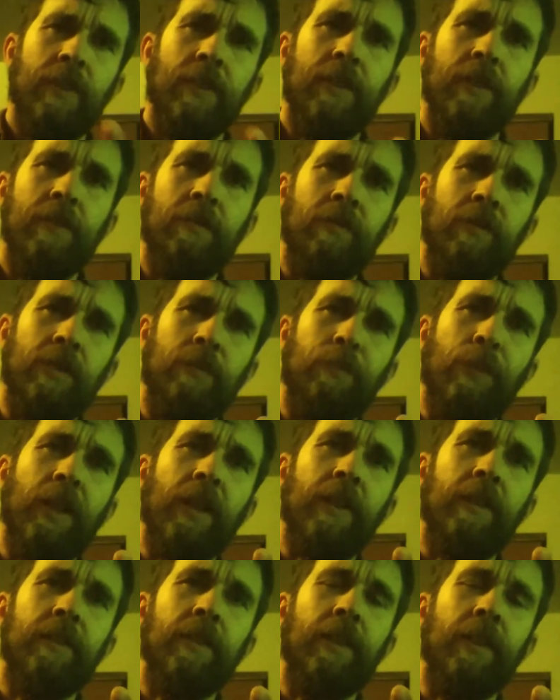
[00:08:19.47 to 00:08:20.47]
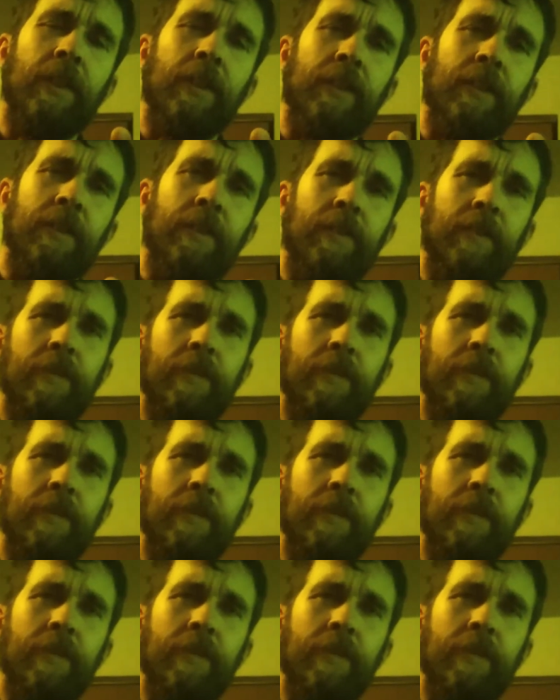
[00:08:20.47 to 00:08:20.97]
It was a pain in the neck.